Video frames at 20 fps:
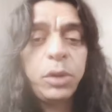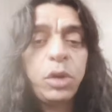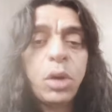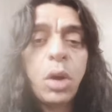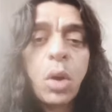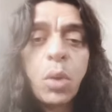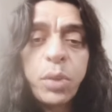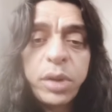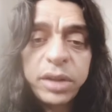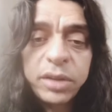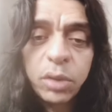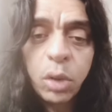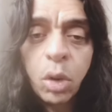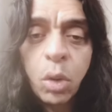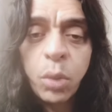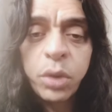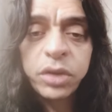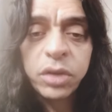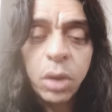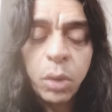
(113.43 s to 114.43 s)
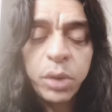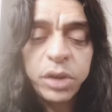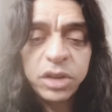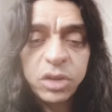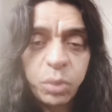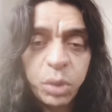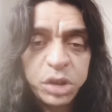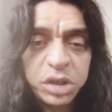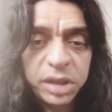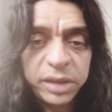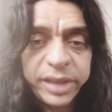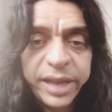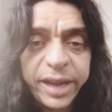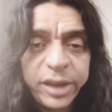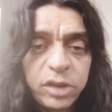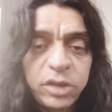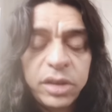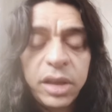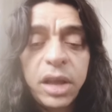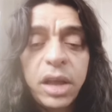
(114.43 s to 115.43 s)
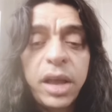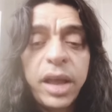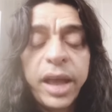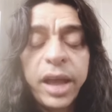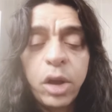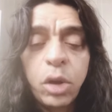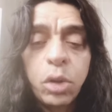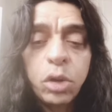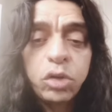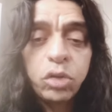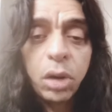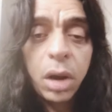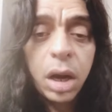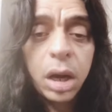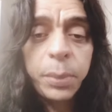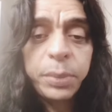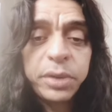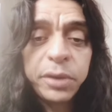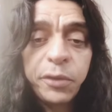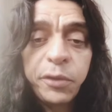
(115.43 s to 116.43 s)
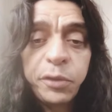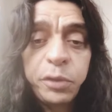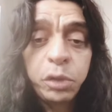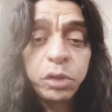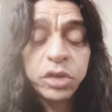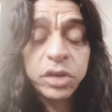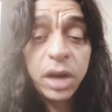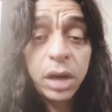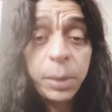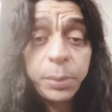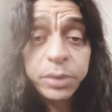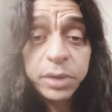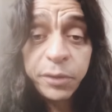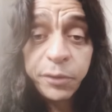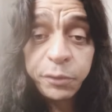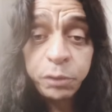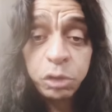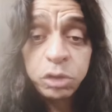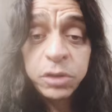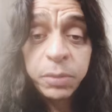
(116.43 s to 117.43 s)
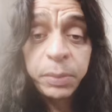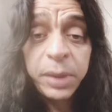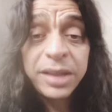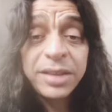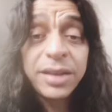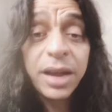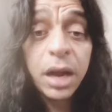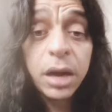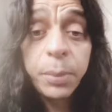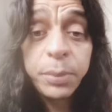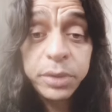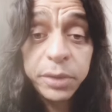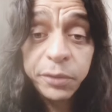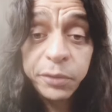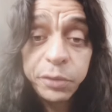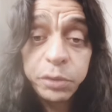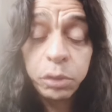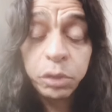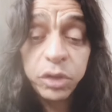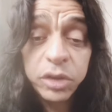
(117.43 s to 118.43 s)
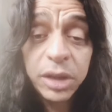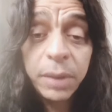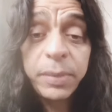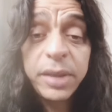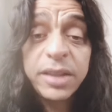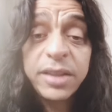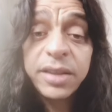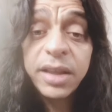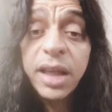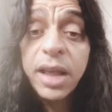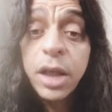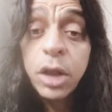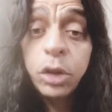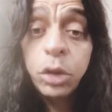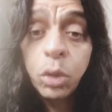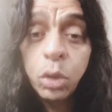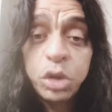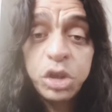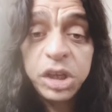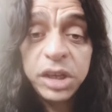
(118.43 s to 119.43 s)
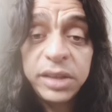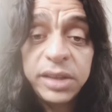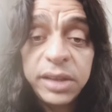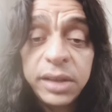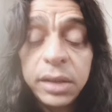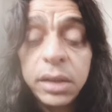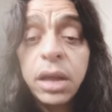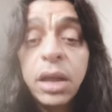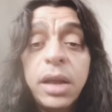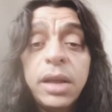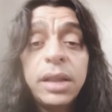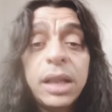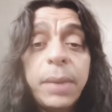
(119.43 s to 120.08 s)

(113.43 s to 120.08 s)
You always, always, always switch the diet and go to 100% fruits. 100% fruits means 100% fruits. That means no cheating.